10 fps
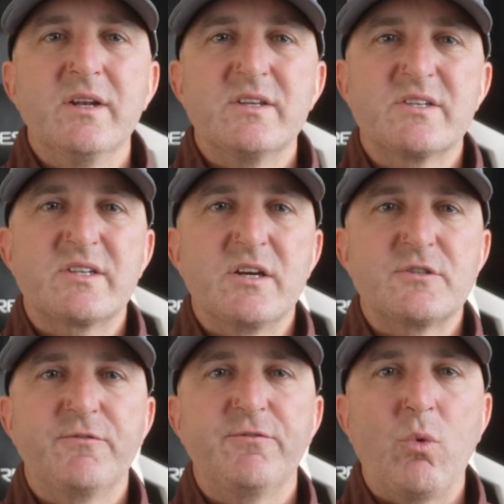
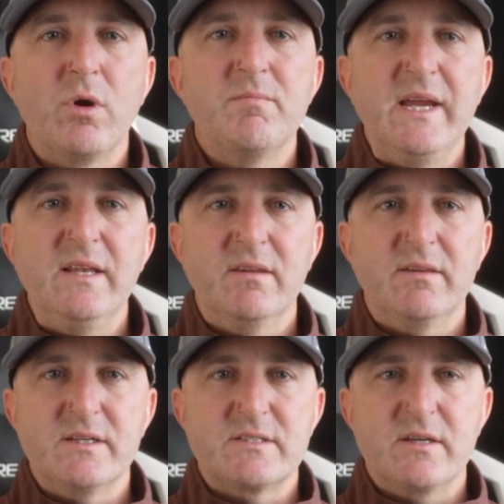discuss 4 main
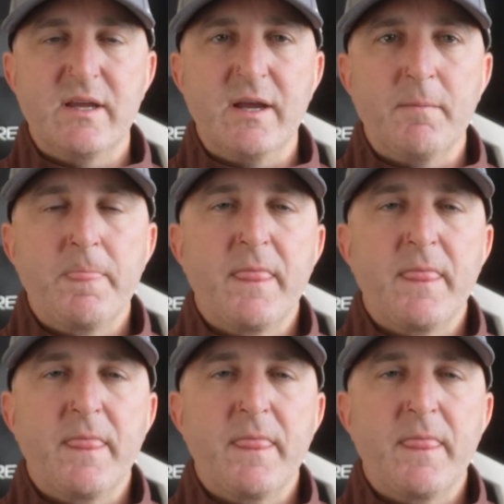things today.